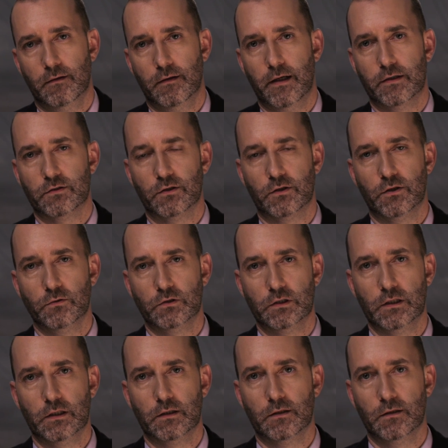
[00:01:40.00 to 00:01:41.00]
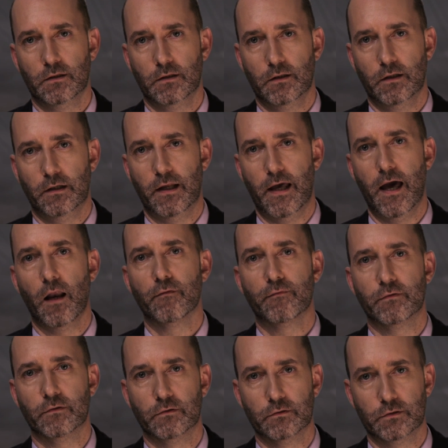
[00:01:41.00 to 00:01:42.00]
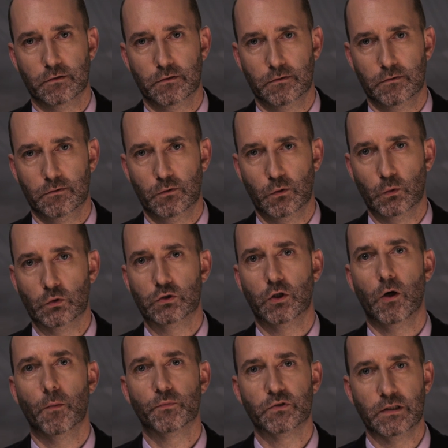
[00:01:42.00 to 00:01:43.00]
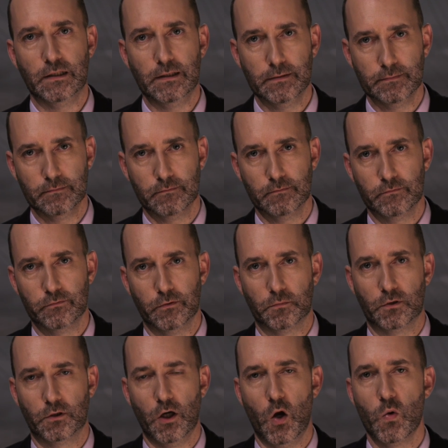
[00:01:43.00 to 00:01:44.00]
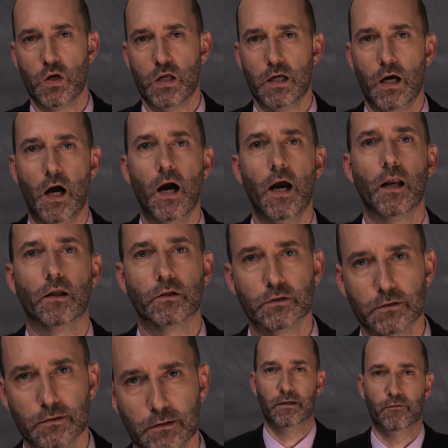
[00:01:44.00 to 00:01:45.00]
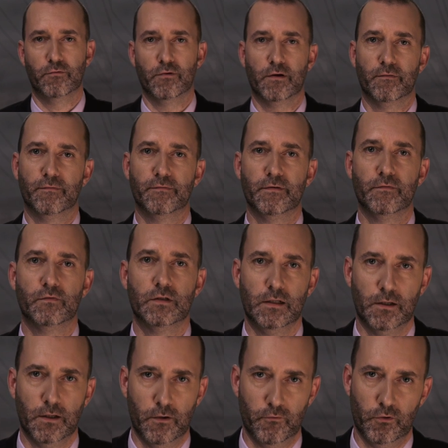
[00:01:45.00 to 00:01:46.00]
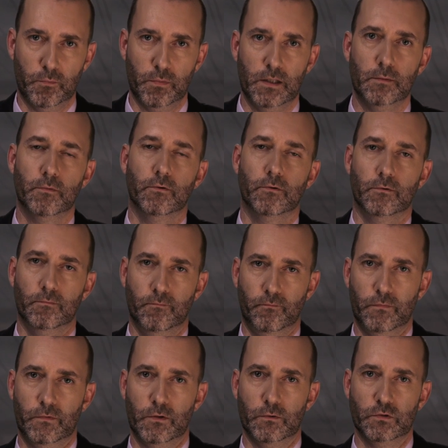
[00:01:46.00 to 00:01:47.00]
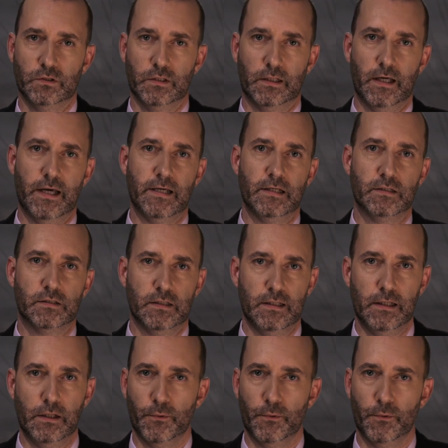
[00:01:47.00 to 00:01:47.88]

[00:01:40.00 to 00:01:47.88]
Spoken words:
executing an elephant called Topsy from Coney Island in front of 1,500 people using AC.